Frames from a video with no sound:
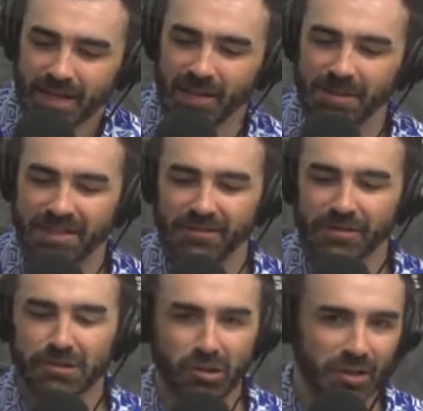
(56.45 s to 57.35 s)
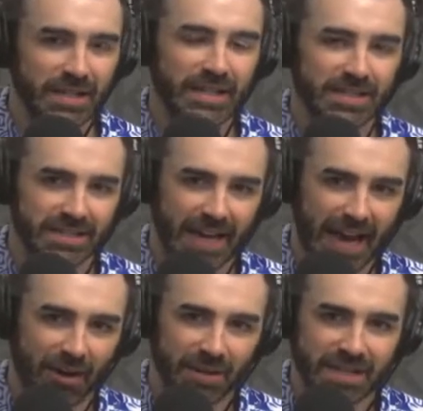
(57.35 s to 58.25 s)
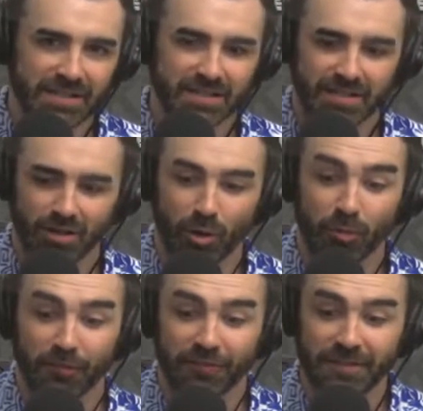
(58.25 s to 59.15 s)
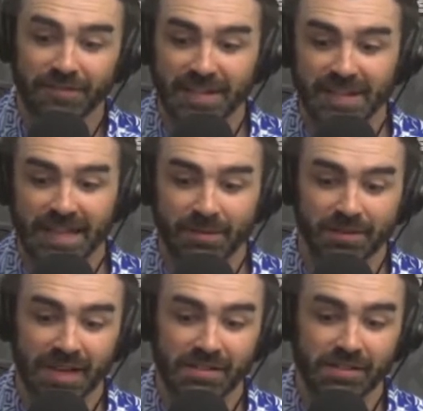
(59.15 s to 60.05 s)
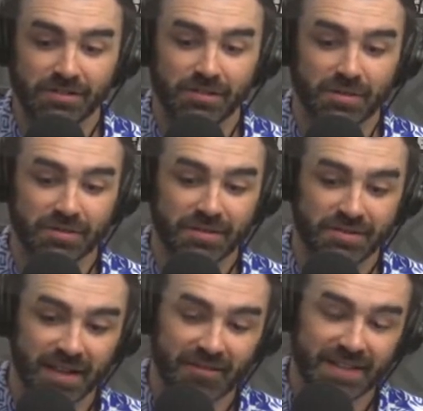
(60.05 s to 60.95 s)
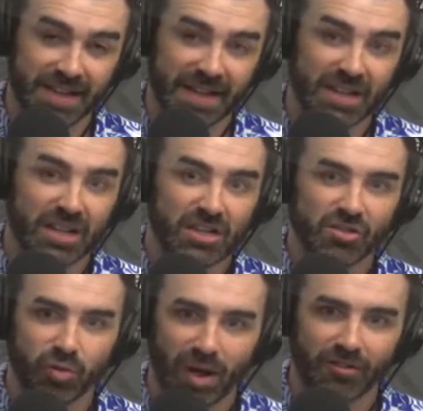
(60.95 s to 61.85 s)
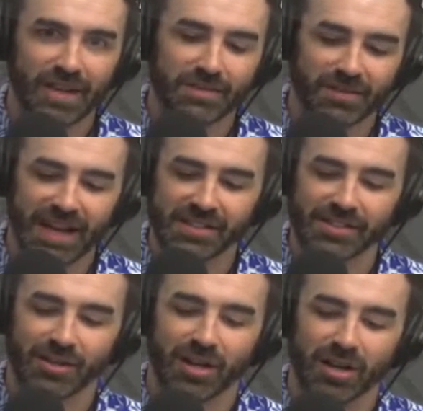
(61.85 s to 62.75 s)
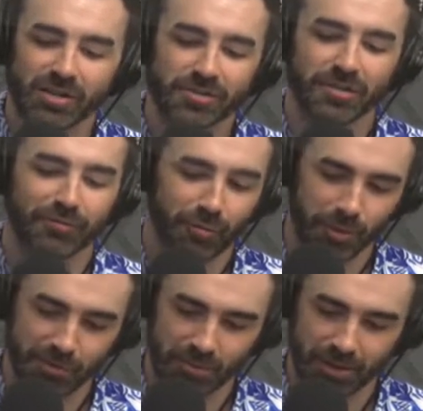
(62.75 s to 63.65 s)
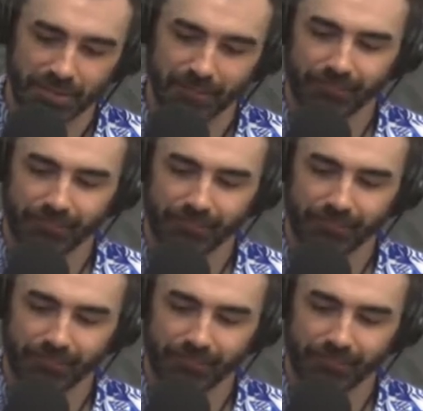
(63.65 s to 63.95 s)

I mean, if you look at his carries over 15 games last year, 278. 12 games last year, 141.